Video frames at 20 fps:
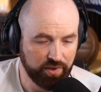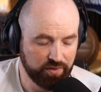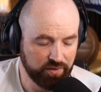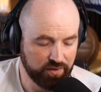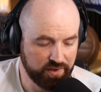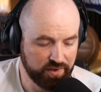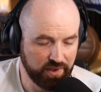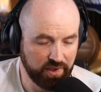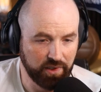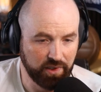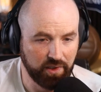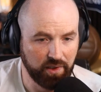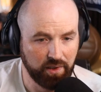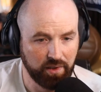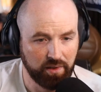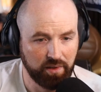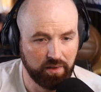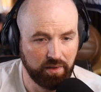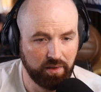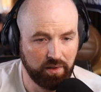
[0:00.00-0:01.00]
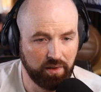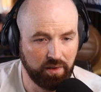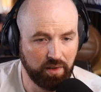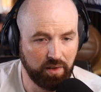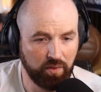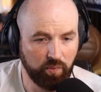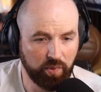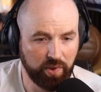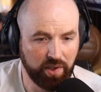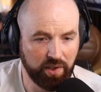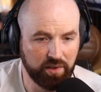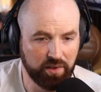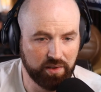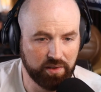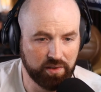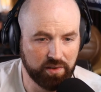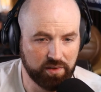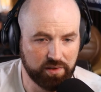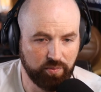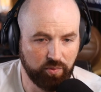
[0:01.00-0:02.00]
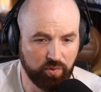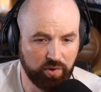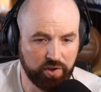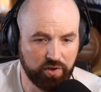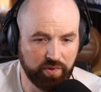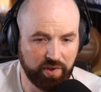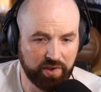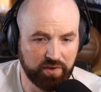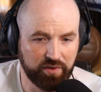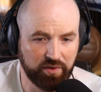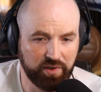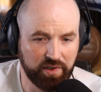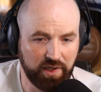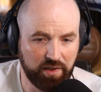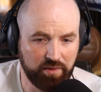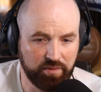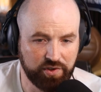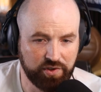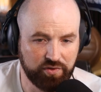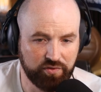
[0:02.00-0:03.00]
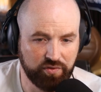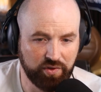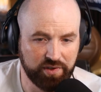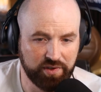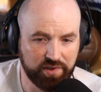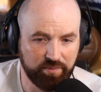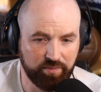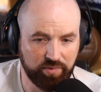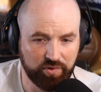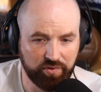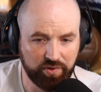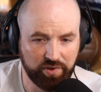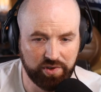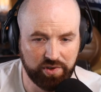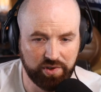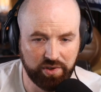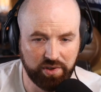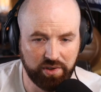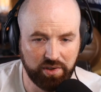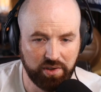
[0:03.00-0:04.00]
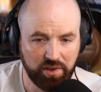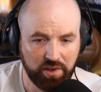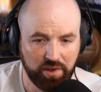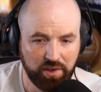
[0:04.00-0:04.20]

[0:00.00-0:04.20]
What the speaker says: Singh, we got a sporting director, and now we should trust in Patrici.